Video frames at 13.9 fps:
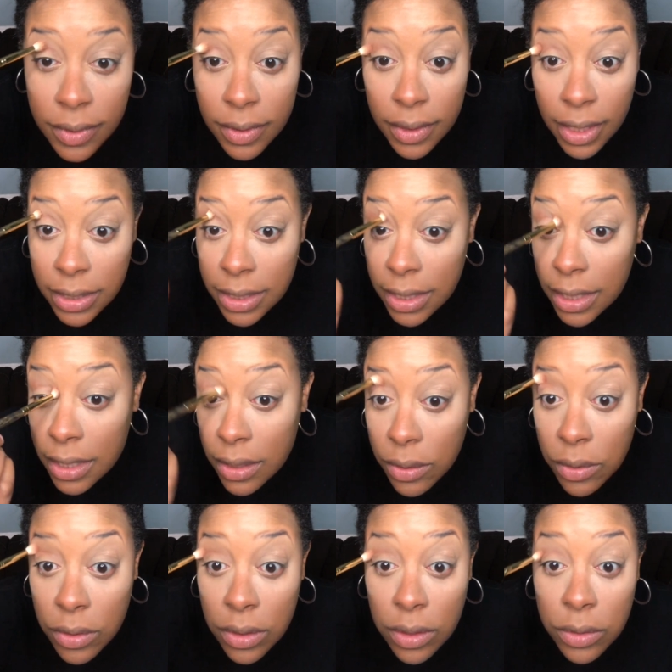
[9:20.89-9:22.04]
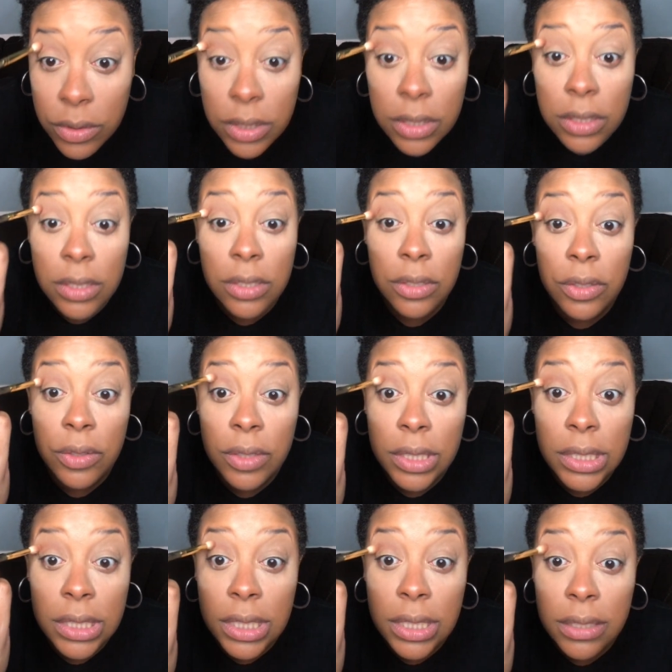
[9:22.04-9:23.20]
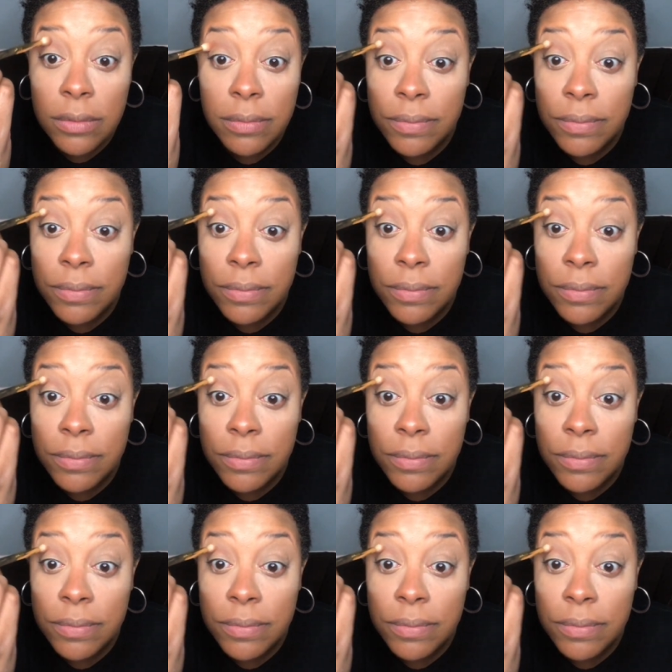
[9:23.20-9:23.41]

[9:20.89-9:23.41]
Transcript: I like to get a little closer so you can see.